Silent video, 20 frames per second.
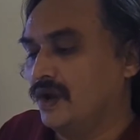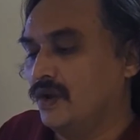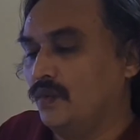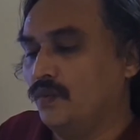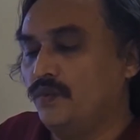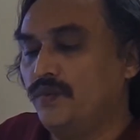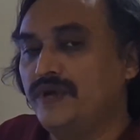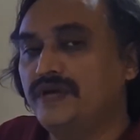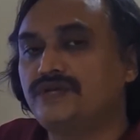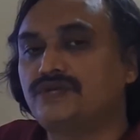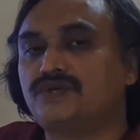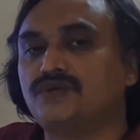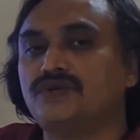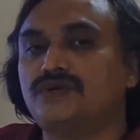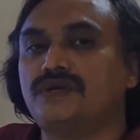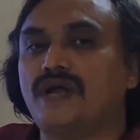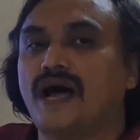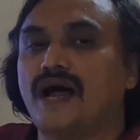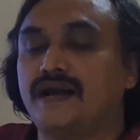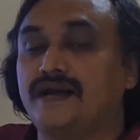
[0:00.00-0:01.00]
We
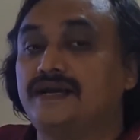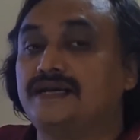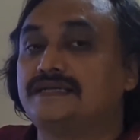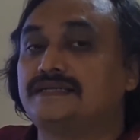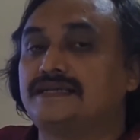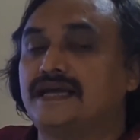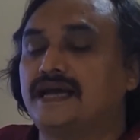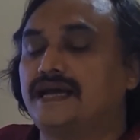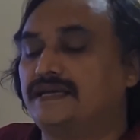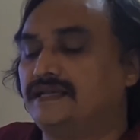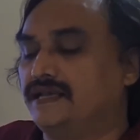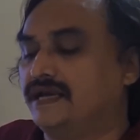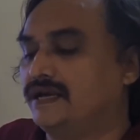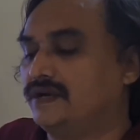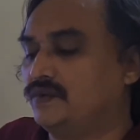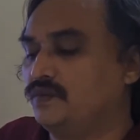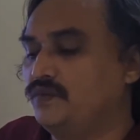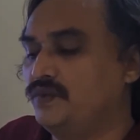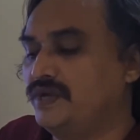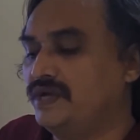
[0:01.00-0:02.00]
should understand
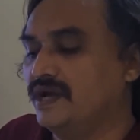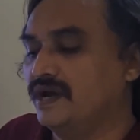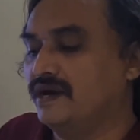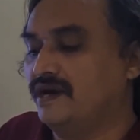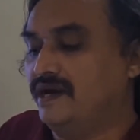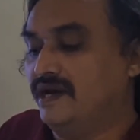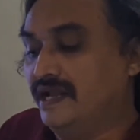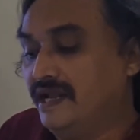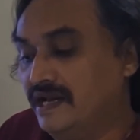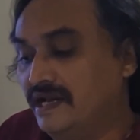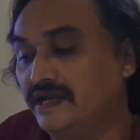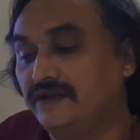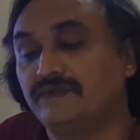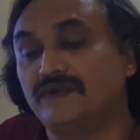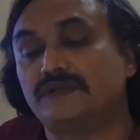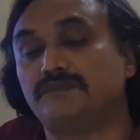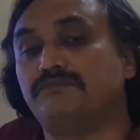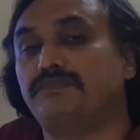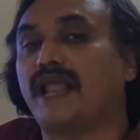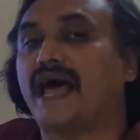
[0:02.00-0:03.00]
that we are dealing
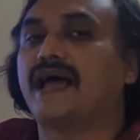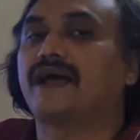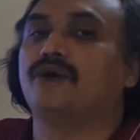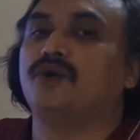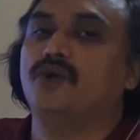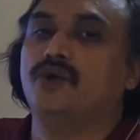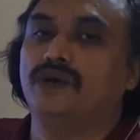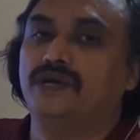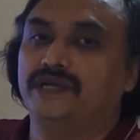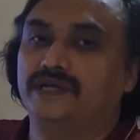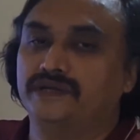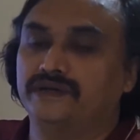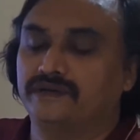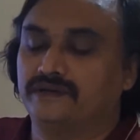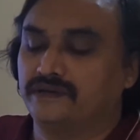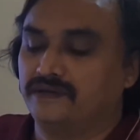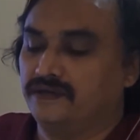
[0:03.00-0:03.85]
with black hole here,